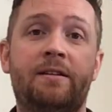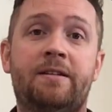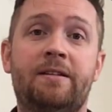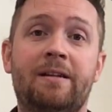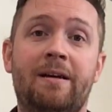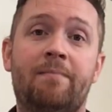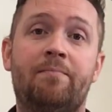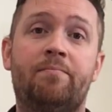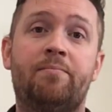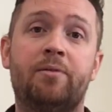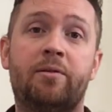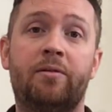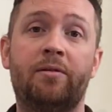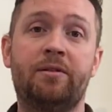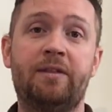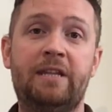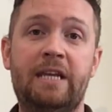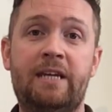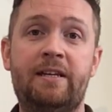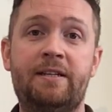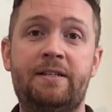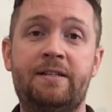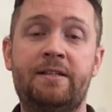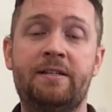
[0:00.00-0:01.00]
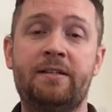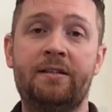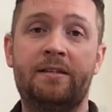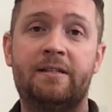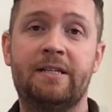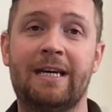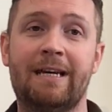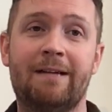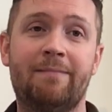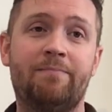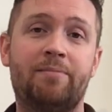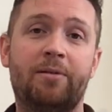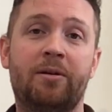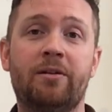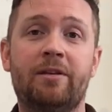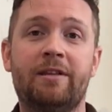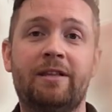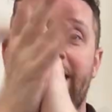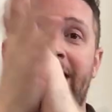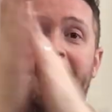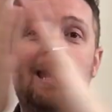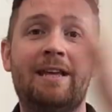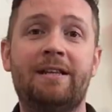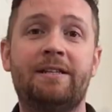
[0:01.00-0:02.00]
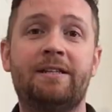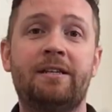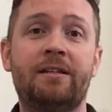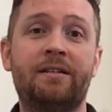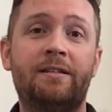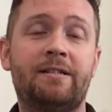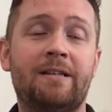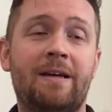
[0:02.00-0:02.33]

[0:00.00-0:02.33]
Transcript: Double, this, double, that,